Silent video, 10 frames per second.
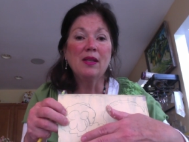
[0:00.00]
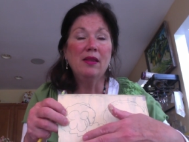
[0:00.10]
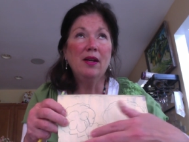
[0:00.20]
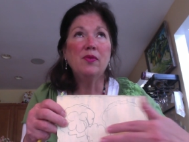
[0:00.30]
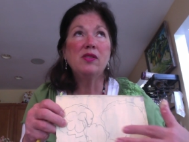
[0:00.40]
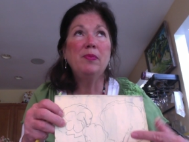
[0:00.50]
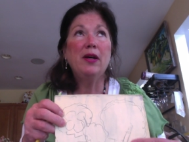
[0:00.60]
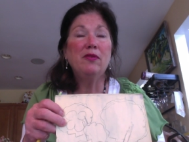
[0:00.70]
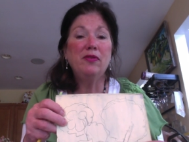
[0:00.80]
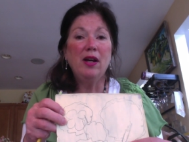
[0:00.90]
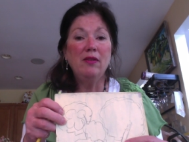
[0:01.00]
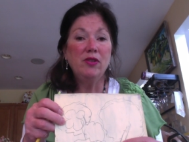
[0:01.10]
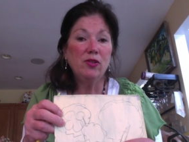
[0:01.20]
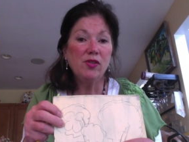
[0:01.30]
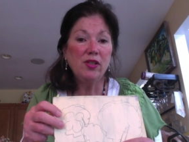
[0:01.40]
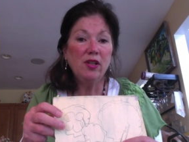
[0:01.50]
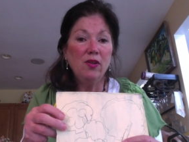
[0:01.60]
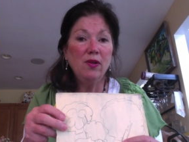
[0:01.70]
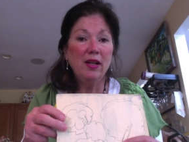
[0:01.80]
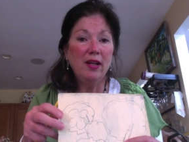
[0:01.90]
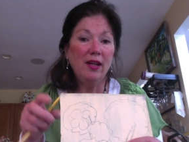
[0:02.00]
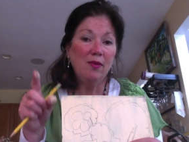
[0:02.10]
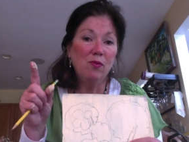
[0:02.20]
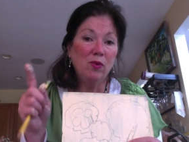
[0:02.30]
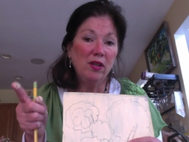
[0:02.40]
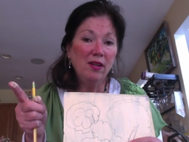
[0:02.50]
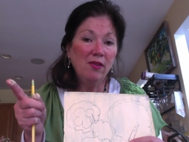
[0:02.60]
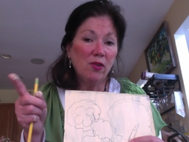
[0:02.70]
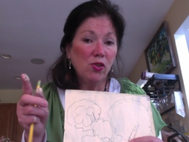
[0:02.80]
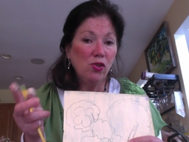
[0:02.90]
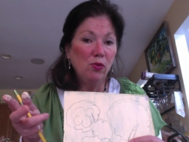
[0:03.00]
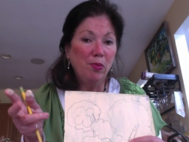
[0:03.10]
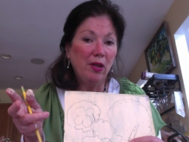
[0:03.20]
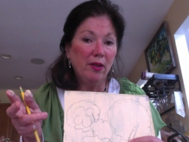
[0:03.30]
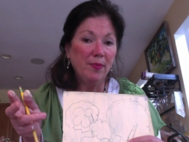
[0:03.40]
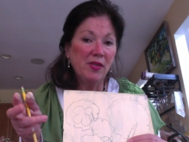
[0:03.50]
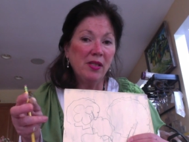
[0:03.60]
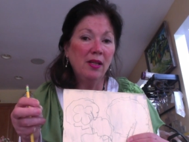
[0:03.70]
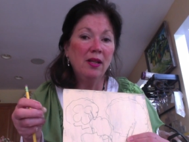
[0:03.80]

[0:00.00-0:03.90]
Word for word: that was about five years ago, and I had one or two bulbs.